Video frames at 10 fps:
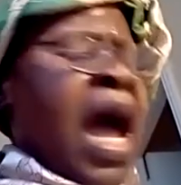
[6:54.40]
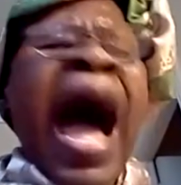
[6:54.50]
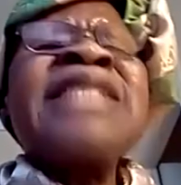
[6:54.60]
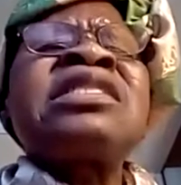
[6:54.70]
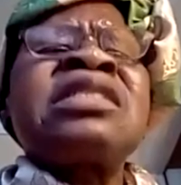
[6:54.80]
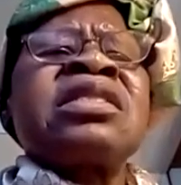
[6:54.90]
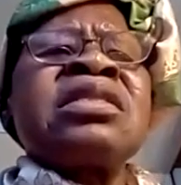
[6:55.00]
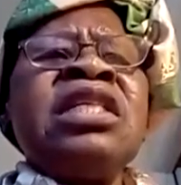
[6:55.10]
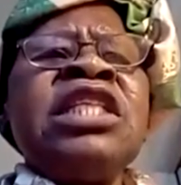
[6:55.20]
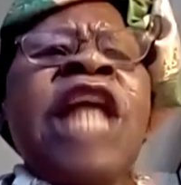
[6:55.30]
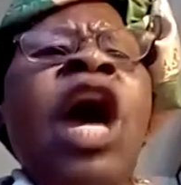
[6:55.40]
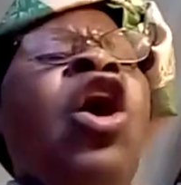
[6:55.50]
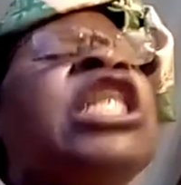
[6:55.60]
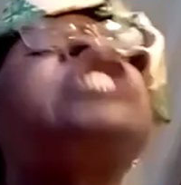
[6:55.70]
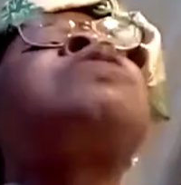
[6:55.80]
As the
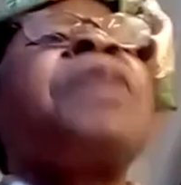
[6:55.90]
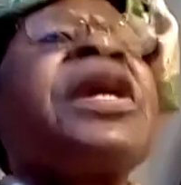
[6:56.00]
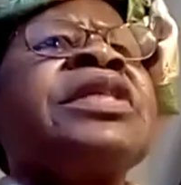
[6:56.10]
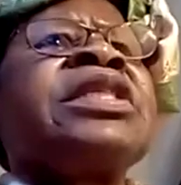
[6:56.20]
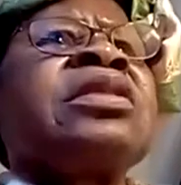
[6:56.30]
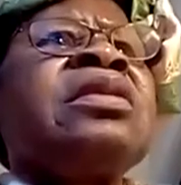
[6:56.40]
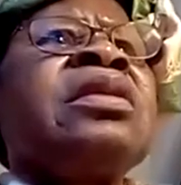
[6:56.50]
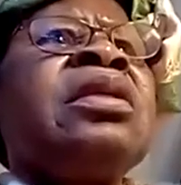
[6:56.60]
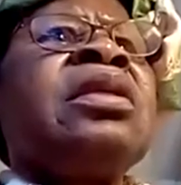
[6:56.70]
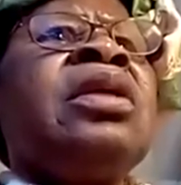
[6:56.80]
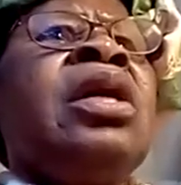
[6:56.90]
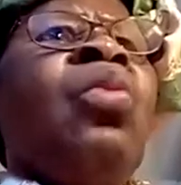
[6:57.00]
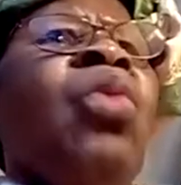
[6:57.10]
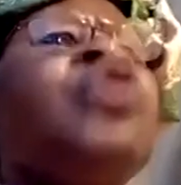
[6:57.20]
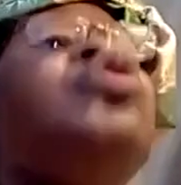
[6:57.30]
Holy Spirit
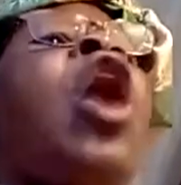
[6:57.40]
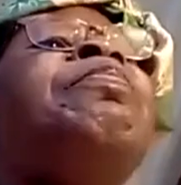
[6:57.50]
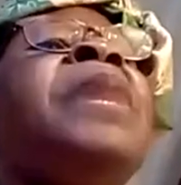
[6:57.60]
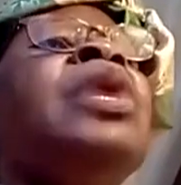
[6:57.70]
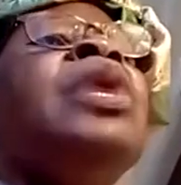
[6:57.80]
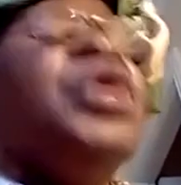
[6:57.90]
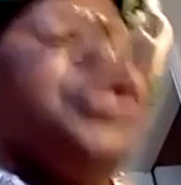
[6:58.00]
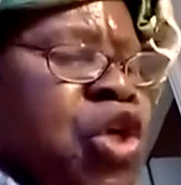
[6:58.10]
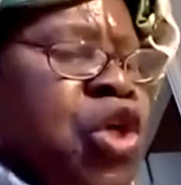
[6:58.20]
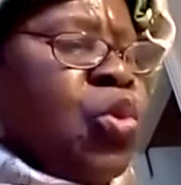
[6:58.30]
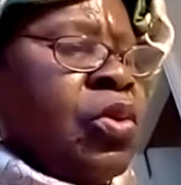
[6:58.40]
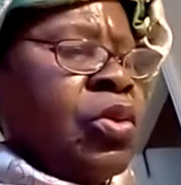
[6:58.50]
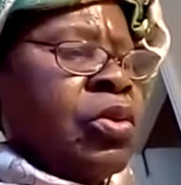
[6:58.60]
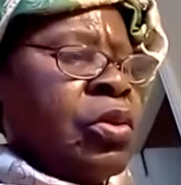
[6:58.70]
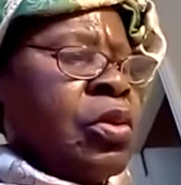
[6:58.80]
will not be with you,
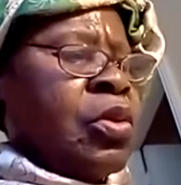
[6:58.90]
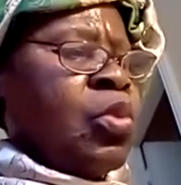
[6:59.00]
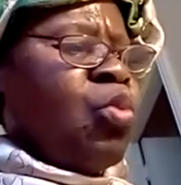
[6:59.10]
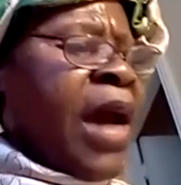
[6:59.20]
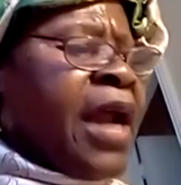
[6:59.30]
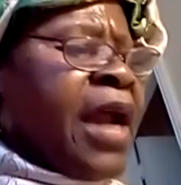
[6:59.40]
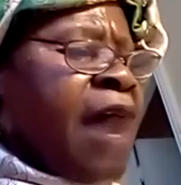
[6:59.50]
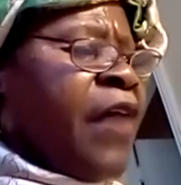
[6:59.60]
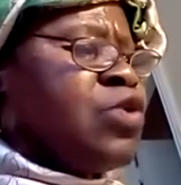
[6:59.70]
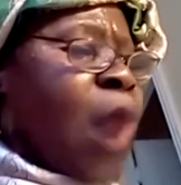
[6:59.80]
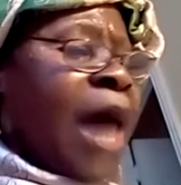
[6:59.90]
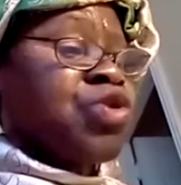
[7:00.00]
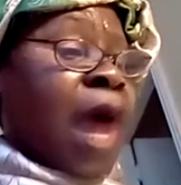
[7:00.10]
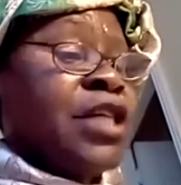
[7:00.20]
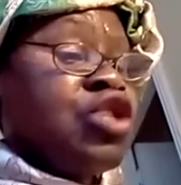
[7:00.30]
whatever you are
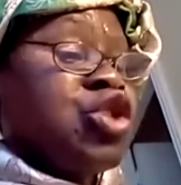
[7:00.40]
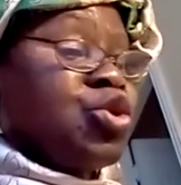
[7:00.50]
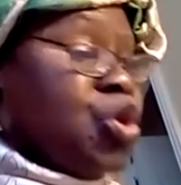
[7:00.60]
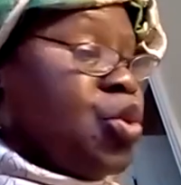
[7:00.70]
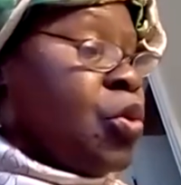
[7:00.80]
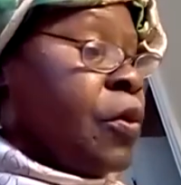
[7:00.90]
trying to do.